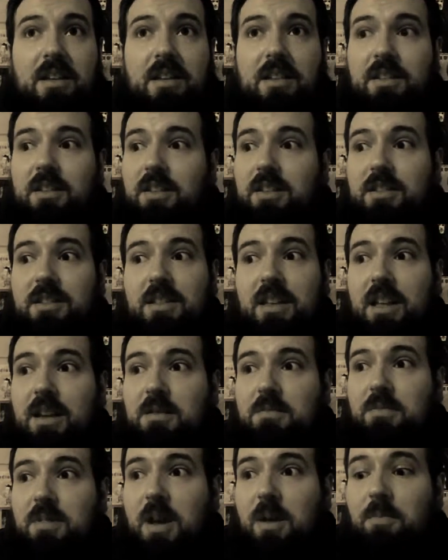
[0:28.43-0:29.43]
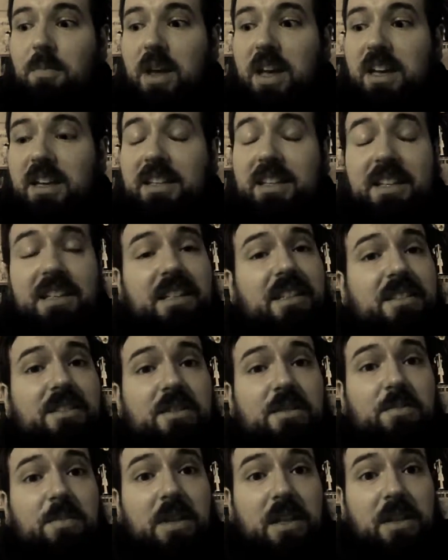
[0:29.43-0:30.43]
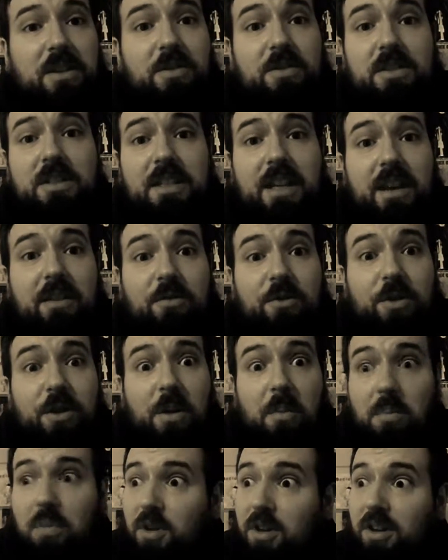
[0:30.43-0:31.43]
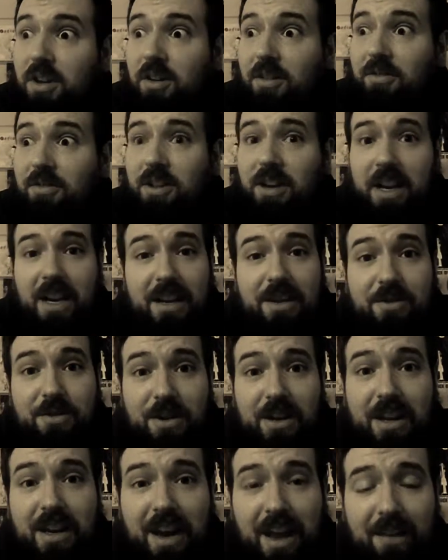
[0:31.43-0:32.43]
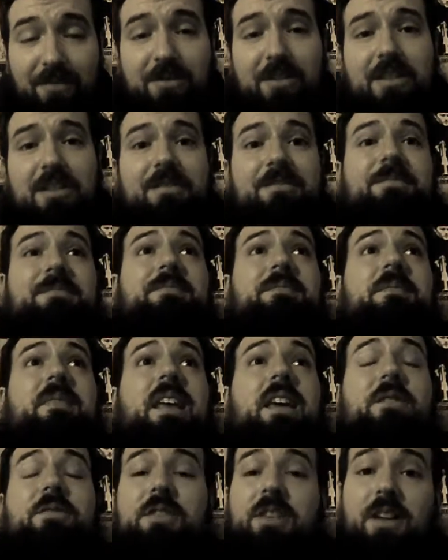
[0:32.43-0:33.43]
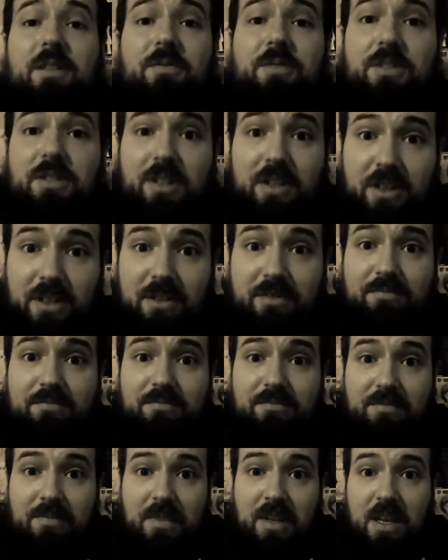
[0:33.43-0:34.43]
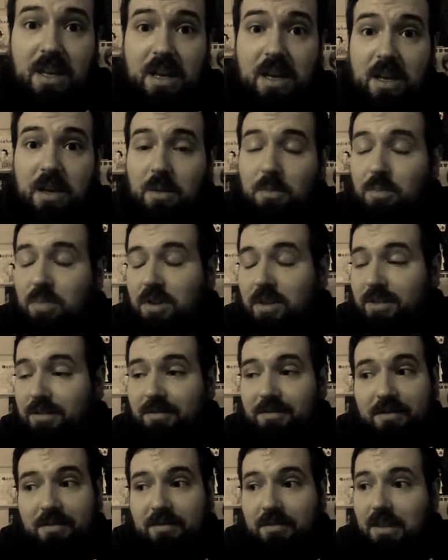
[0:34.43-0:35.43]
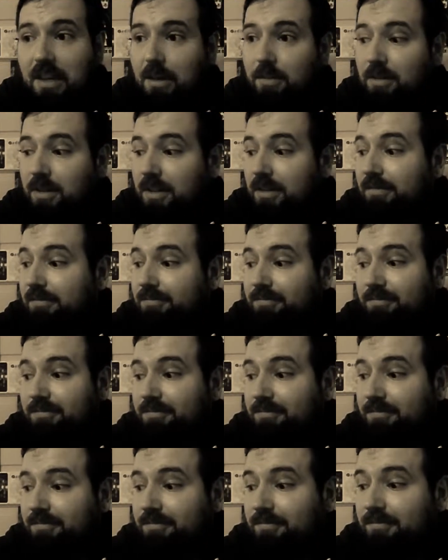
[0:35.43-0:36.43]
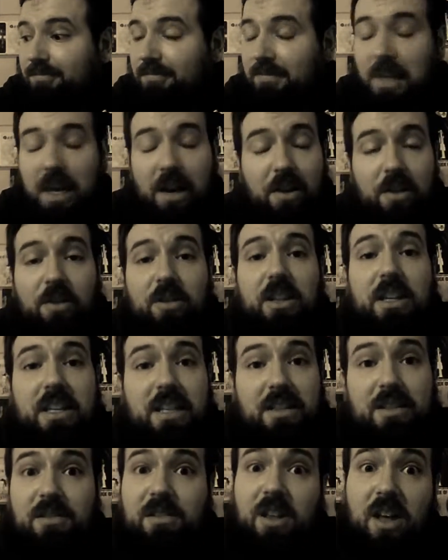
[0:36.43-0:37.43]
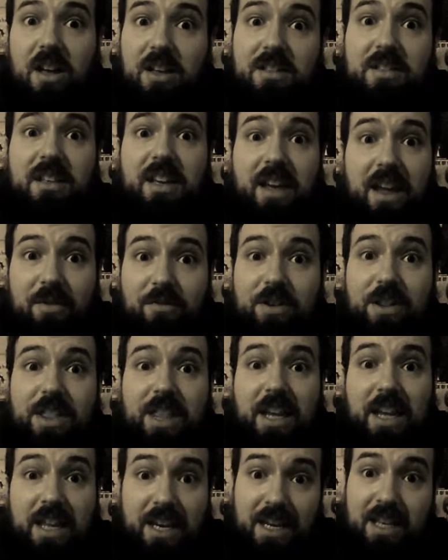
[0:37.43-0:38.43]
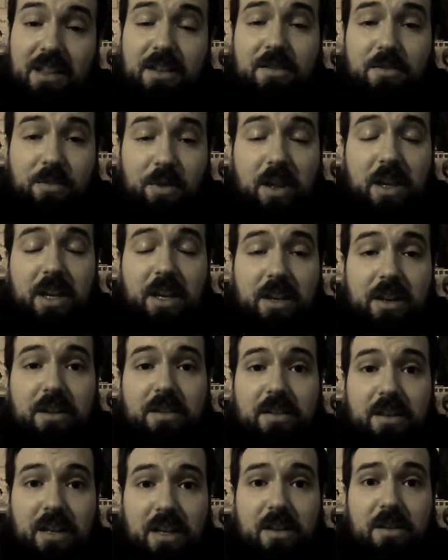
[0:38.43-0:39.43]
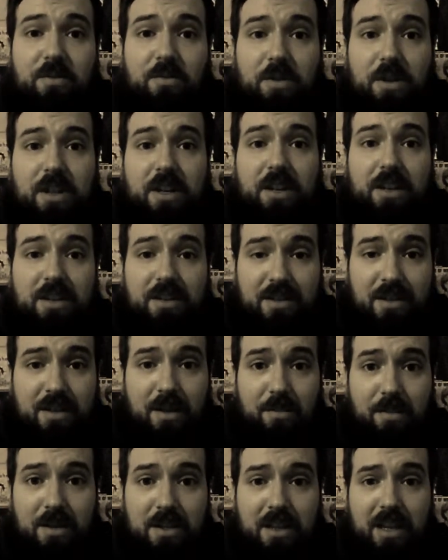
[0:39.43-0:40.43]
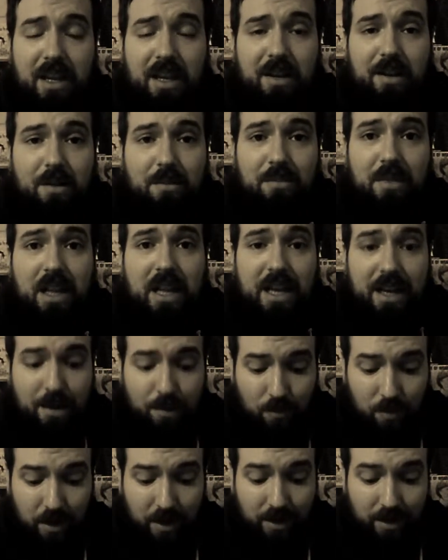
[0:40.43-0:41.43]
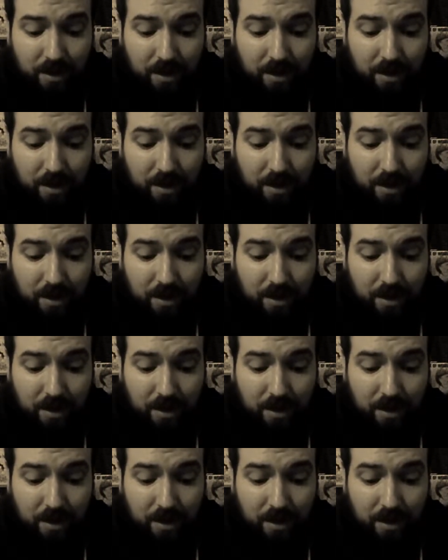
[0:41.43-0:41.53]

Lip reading: they just had him come back, and he's just been losing to everyone, putting over Adrian Neville. Adrian Neville's good, but, I mean, not all. He's lost, like, everything, and he looked really good. He looked really good in SummerSlam. I'm glad he won.